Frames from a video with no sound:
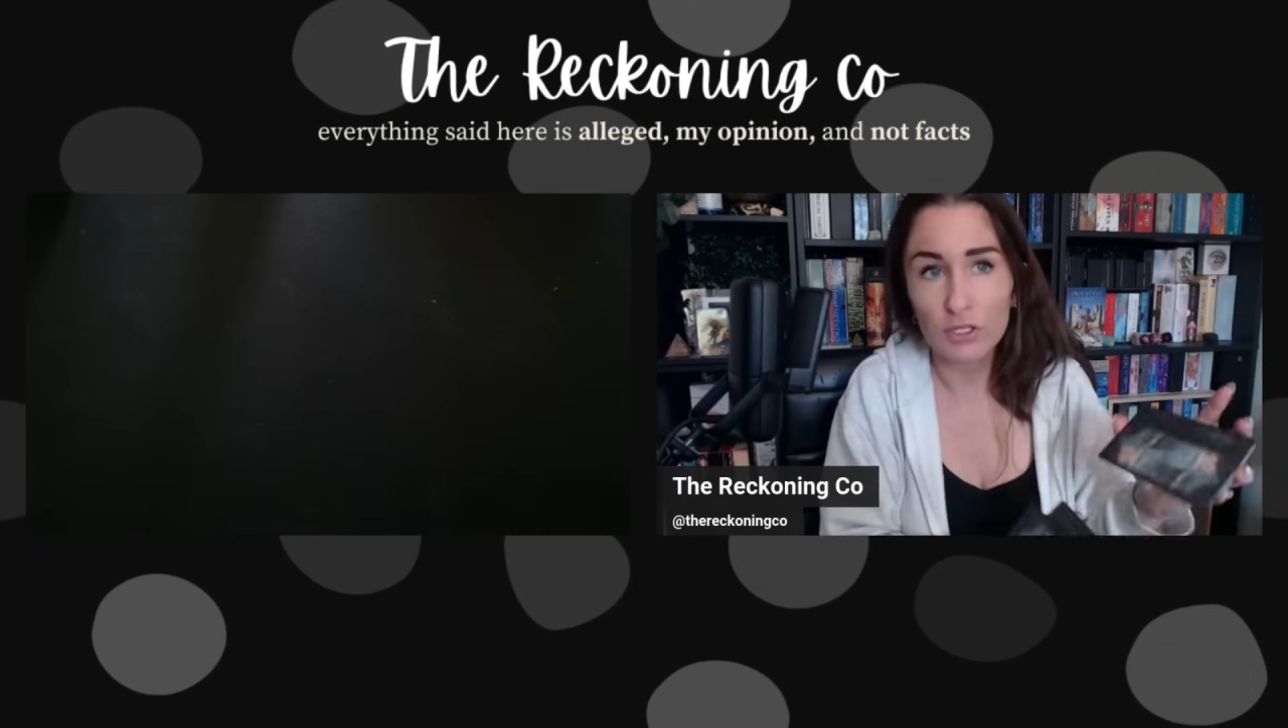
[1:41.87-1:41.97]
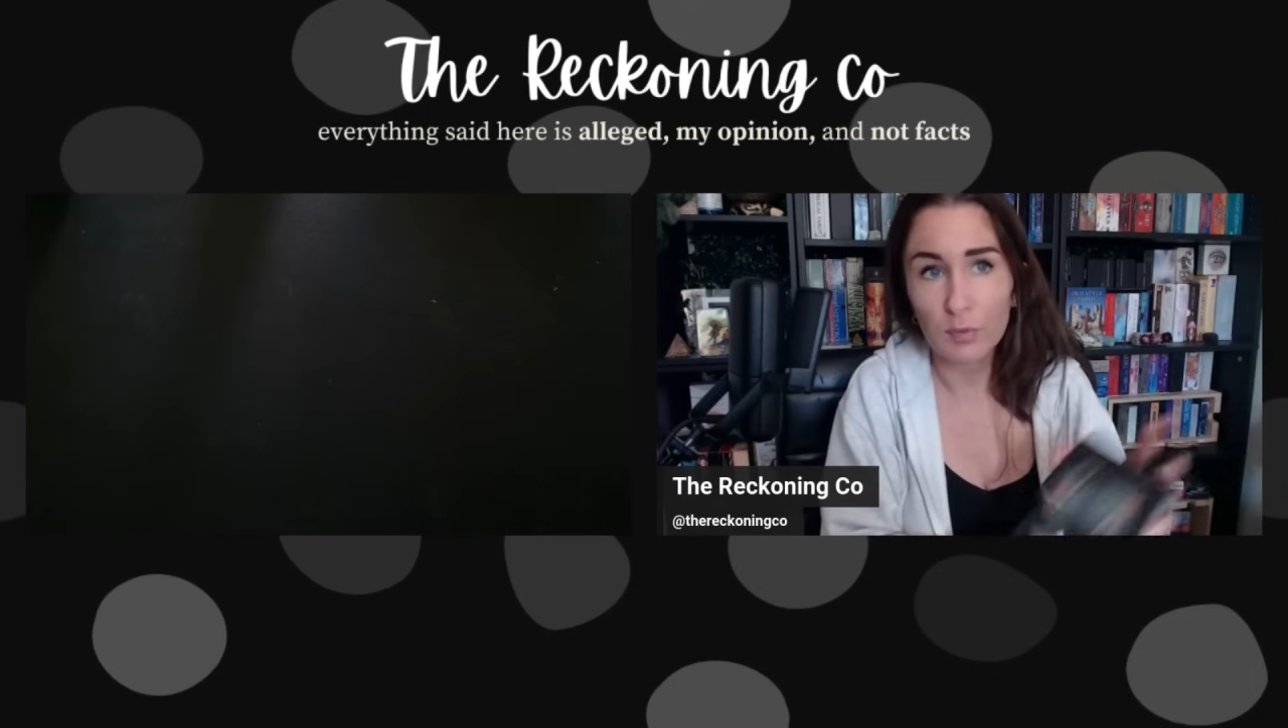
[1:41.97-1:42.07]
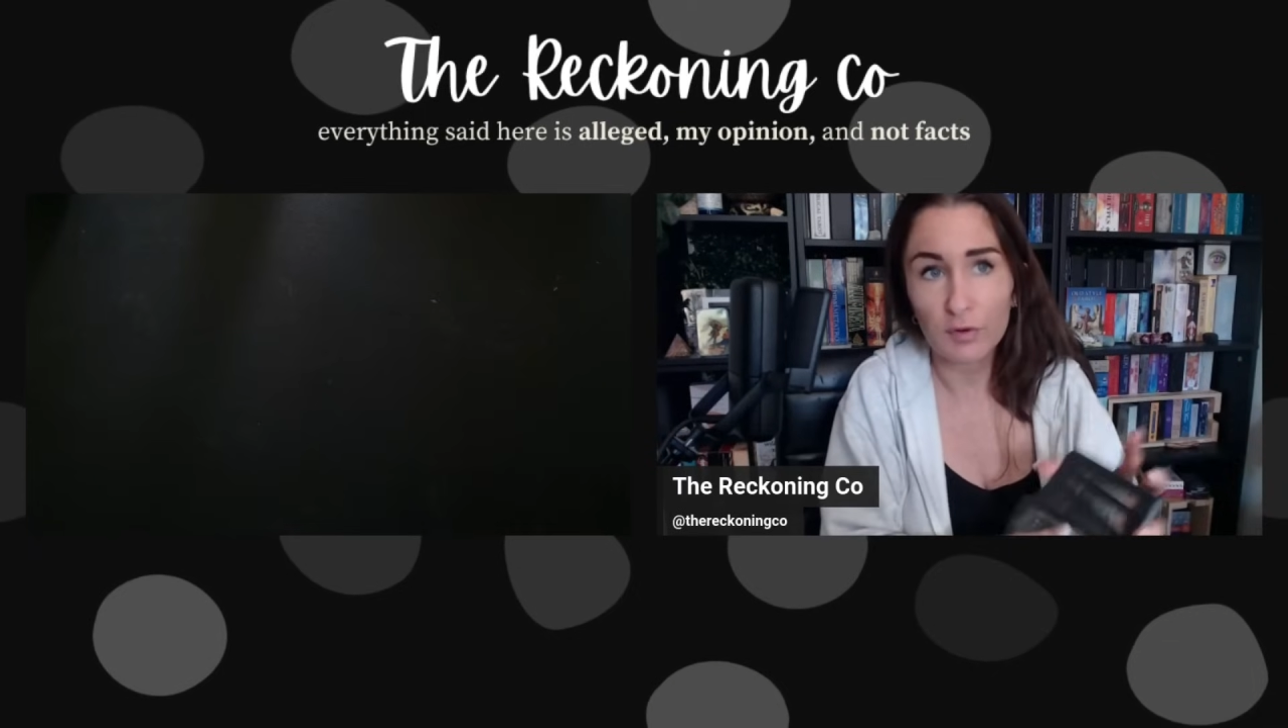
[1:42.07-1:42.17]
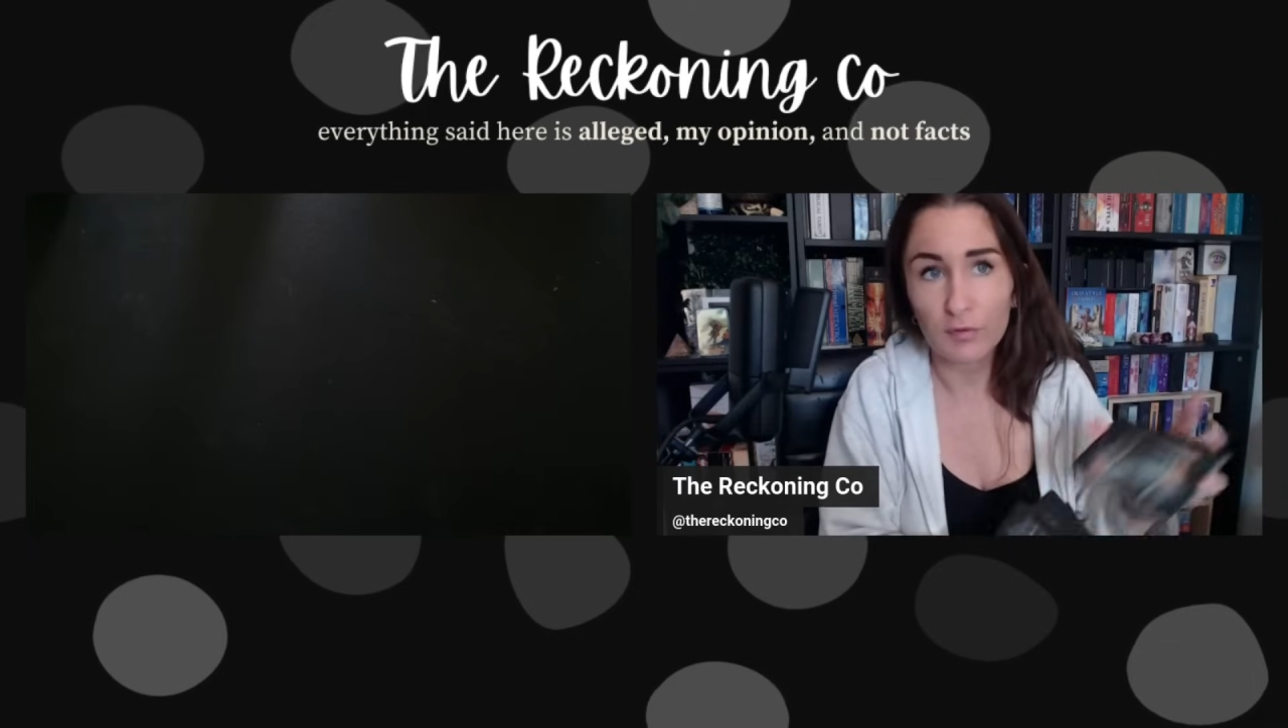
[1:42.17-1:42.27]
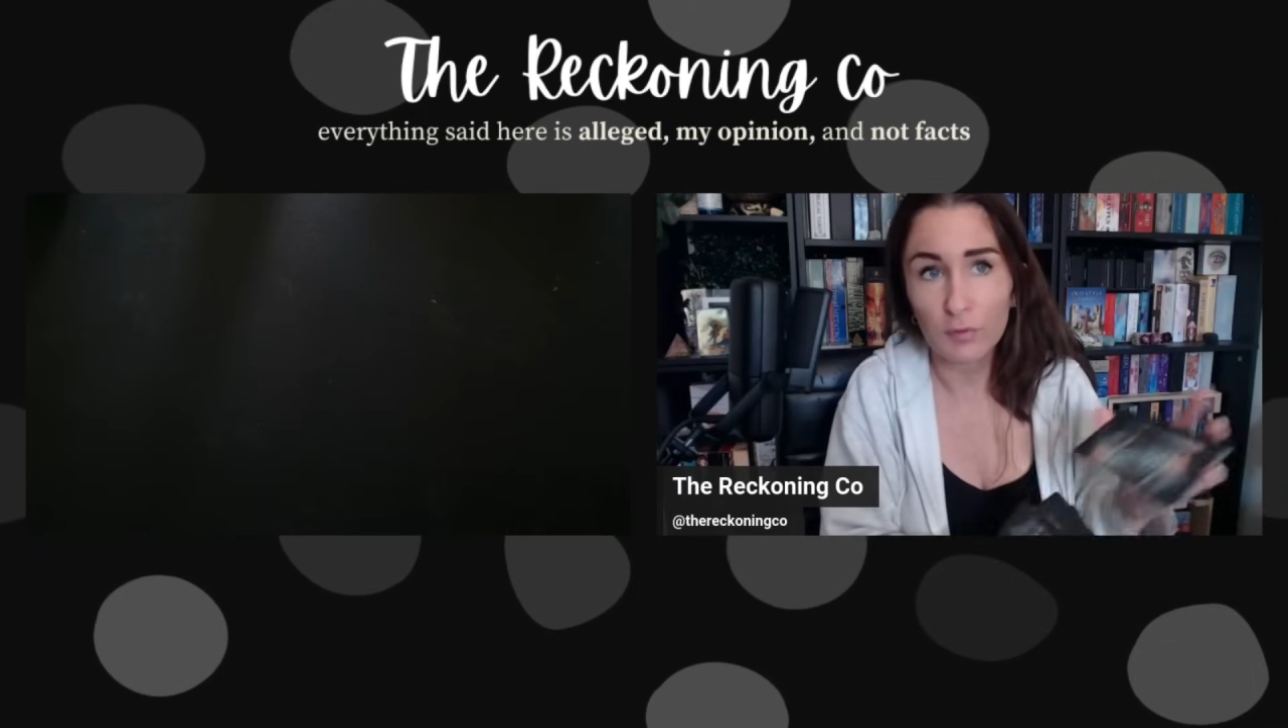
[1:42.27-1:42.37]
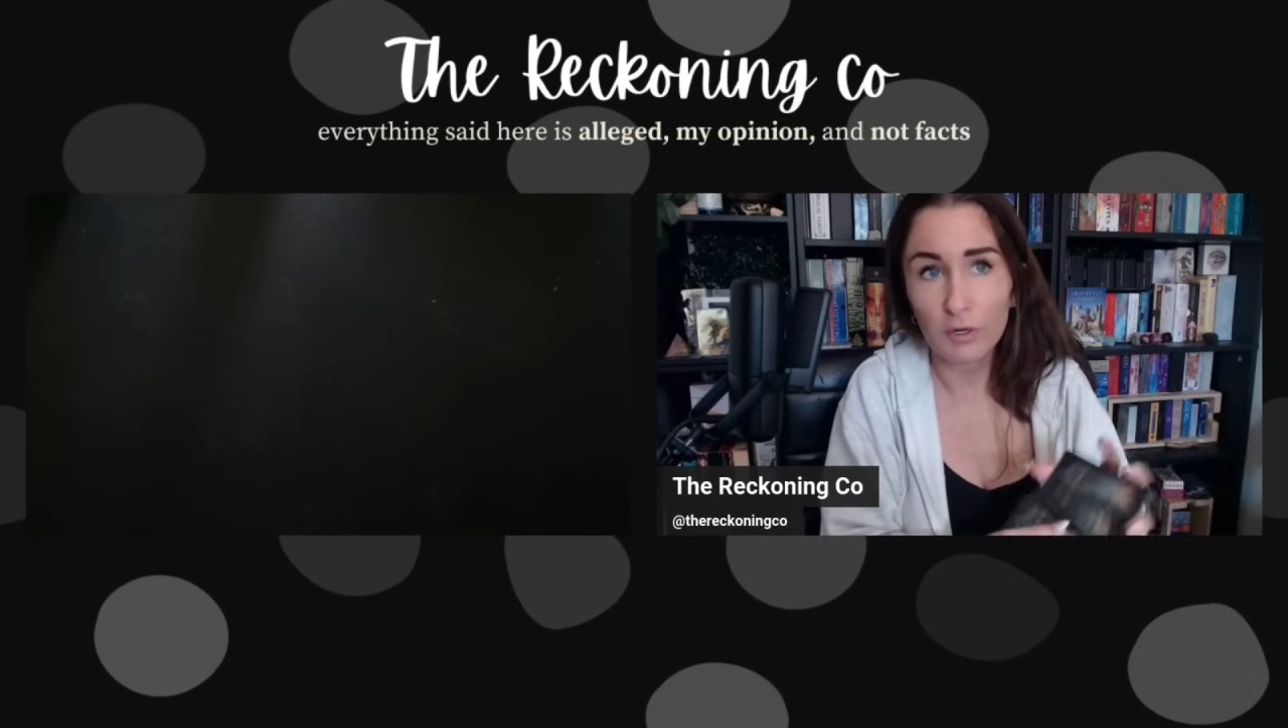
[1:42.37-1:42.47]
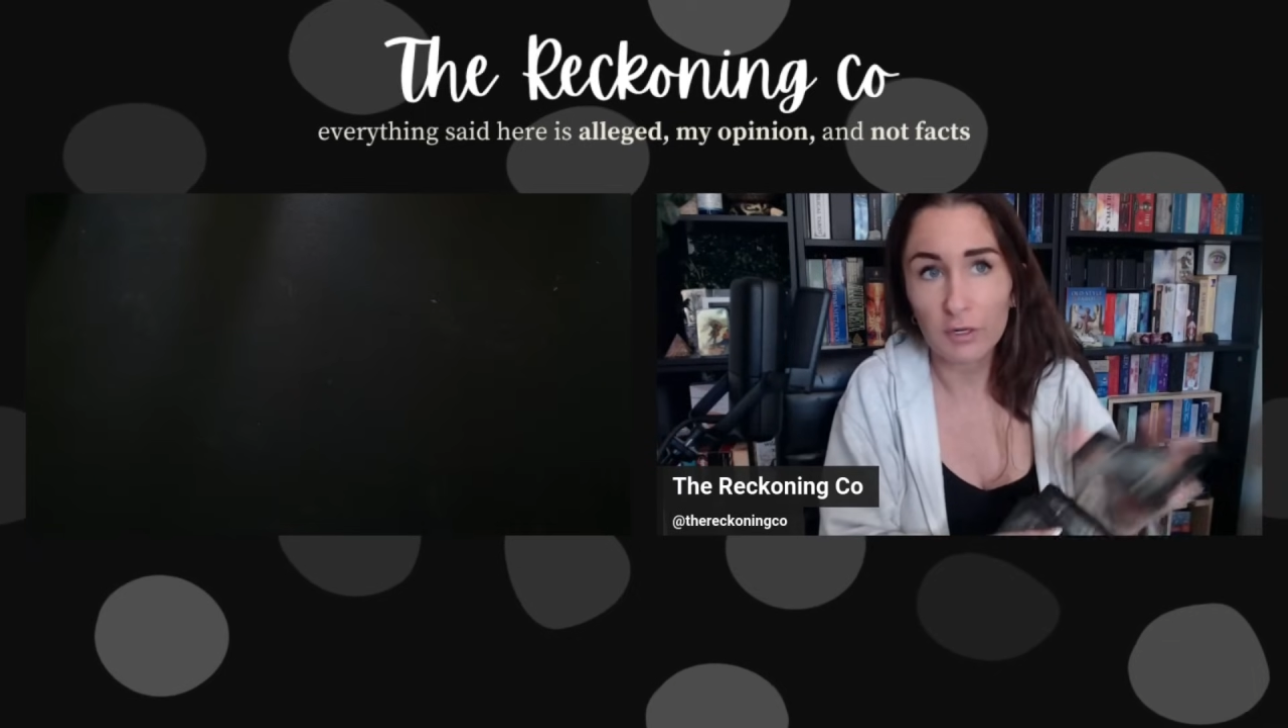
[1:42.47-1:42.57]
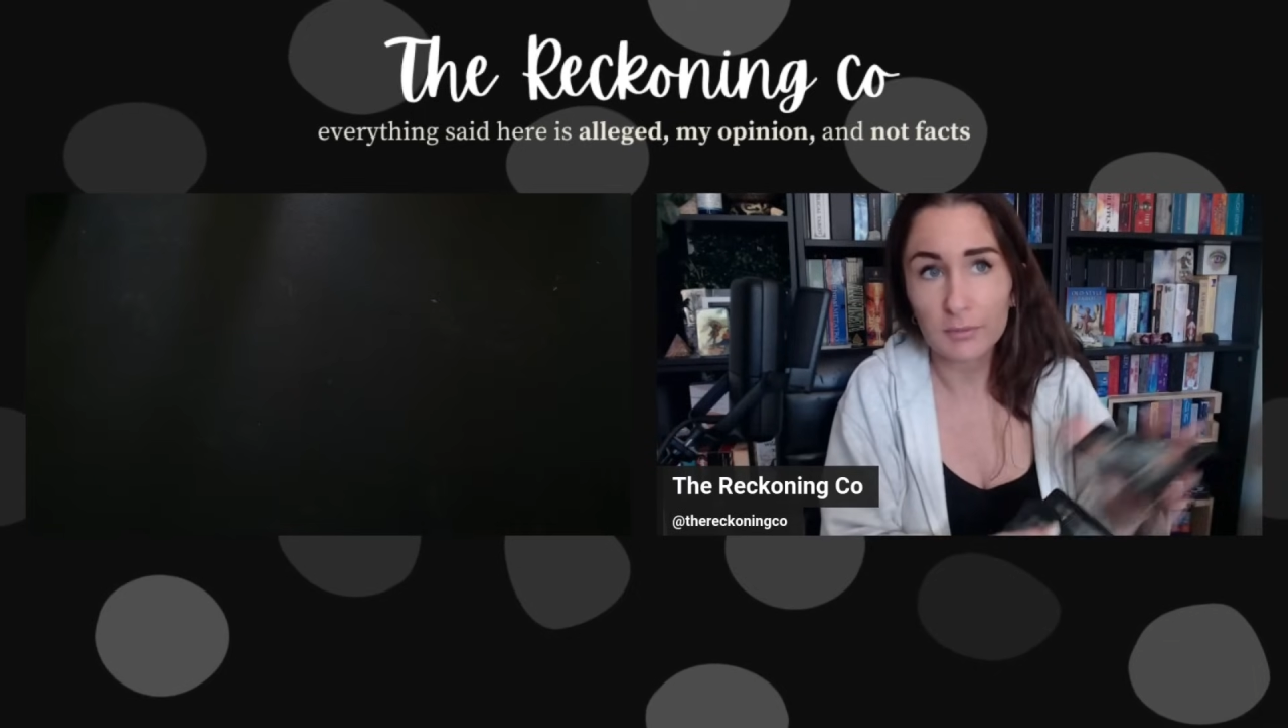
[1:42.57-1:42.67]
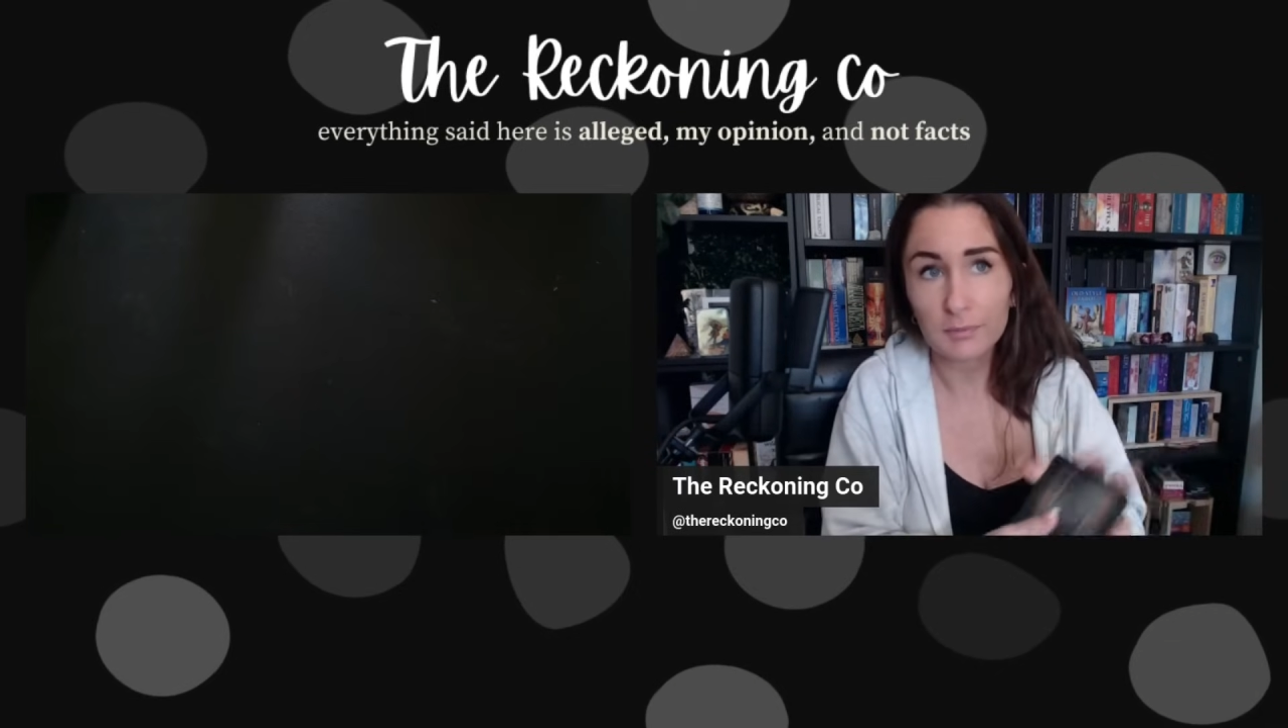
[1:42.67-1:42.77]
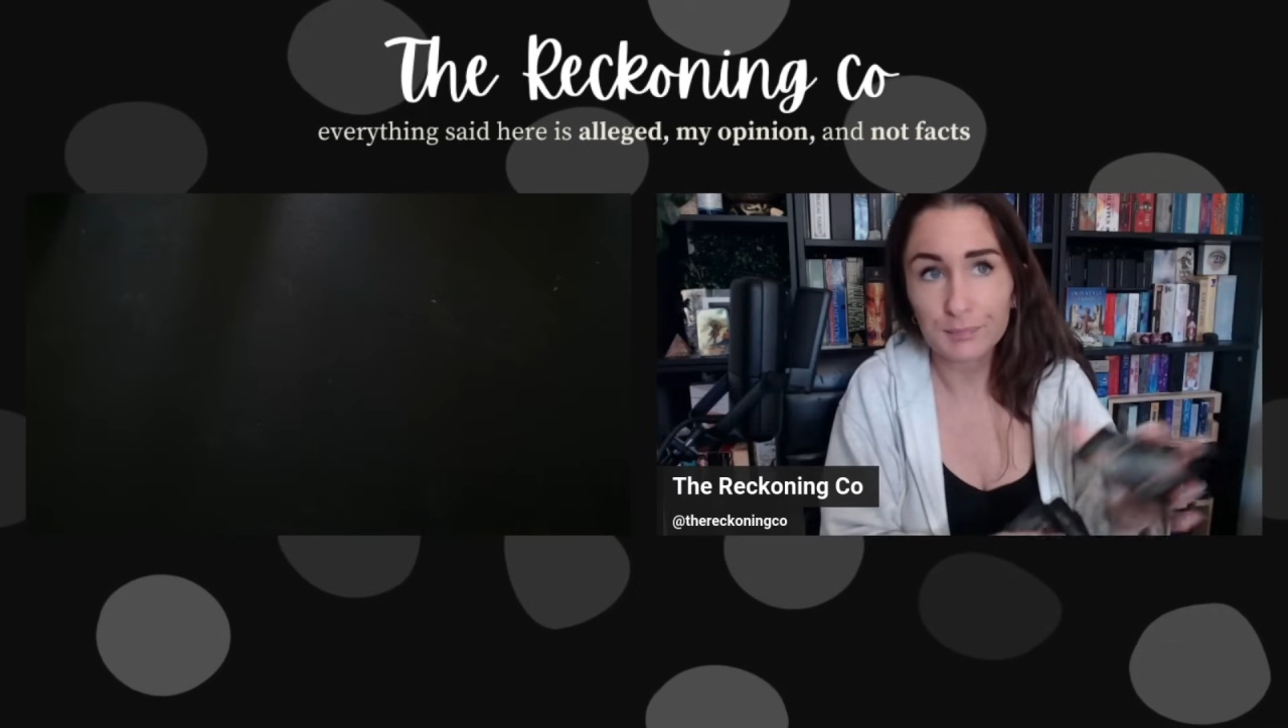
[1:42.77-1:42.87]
before.